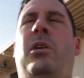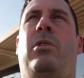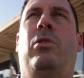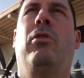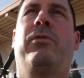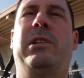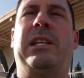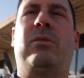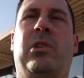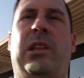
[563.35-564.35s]
or
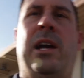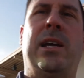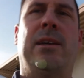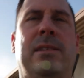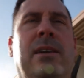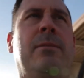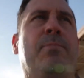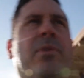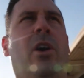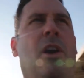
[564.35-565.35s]
overly reliant
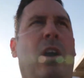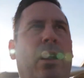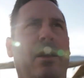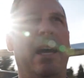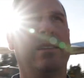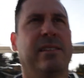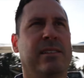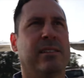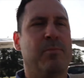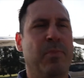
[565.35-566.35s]
on that
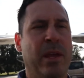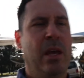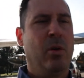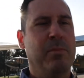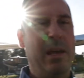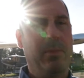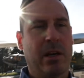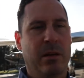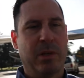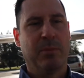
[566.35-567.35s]
system. We may
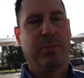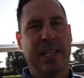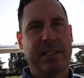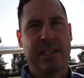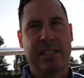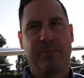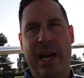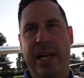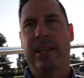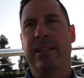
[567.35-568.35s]
become complacent as
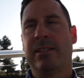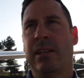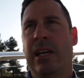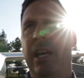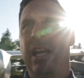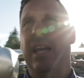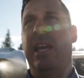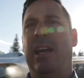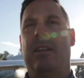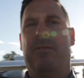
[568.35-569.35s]
pilots
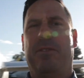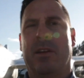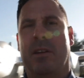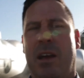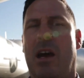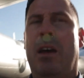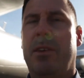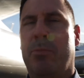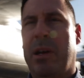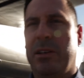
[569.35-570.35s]
and figure,
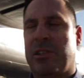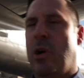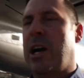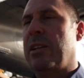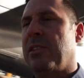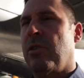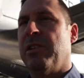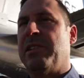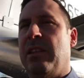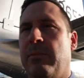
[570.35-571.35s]
they're probably squawking, so
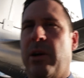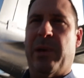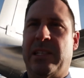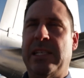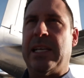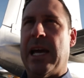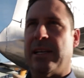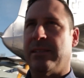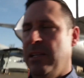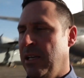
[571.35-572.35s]
I'll see them on my
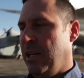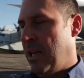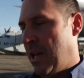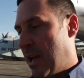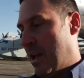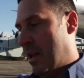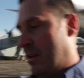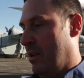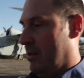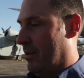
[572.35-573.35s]
TCAS.
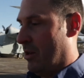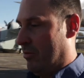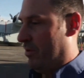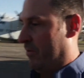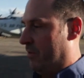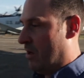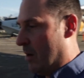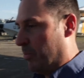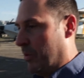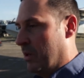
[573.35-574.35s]
And, you know, if an
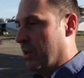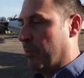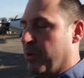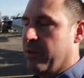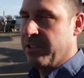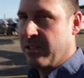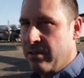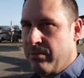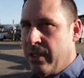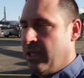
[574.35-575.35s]
inoperative system